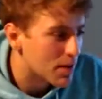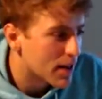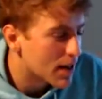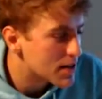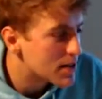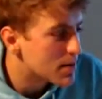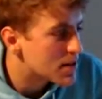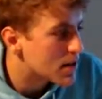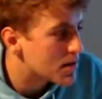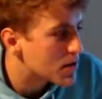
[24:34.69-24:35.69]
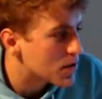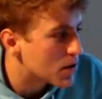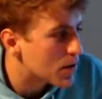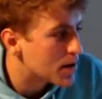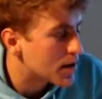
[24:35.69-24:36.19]
Like I could see myself still
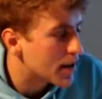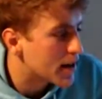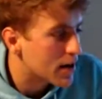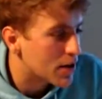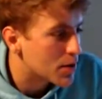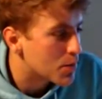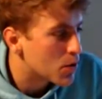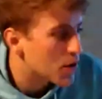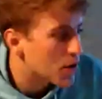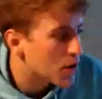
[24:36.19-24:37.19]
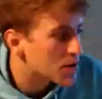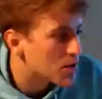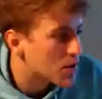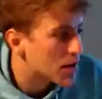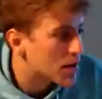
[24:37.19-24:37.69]
going to like other programs and
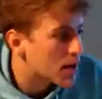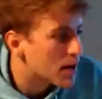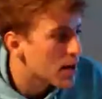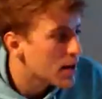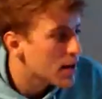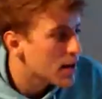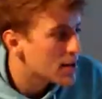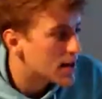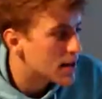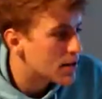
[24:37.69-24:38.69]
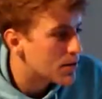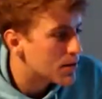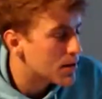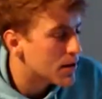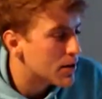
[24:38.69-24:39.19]
whatnot, things that
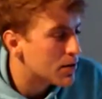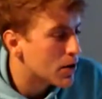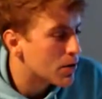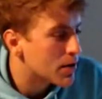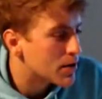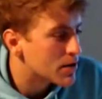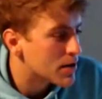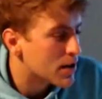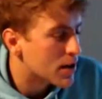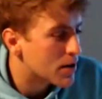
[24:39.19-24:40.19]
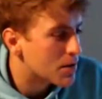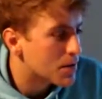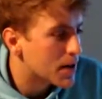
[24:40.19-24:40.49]
that there's a lot of